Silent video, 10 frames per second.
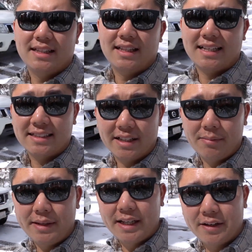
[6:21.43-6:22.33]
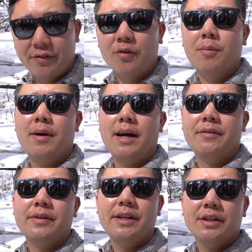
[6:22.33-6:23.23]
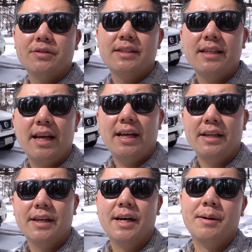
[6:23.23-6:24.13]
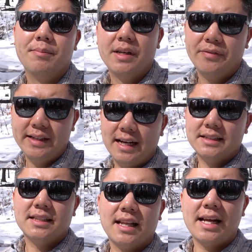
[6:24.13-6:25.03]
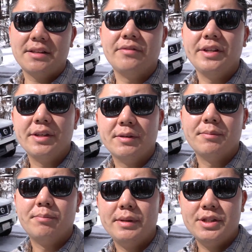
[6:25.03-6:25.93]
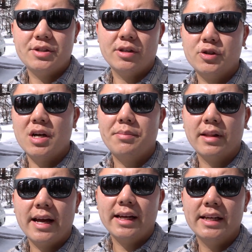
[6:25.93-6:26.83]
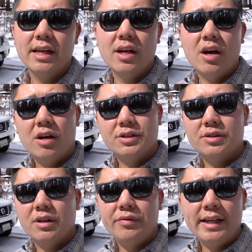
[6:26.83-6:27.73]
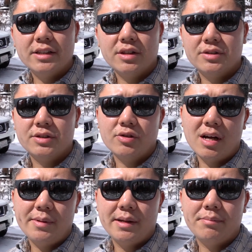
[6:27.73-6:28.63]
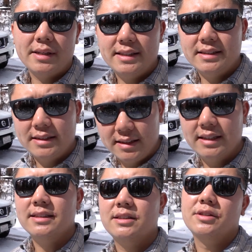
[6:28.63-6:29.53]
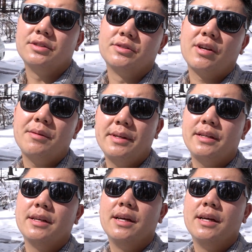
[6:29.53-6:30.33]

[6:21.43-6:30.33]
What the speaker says: That's gonna be it for my video today. If you guys like the video, be sure to drop a like. Also, if you guys aren't subscribed yet, please consider subscribing.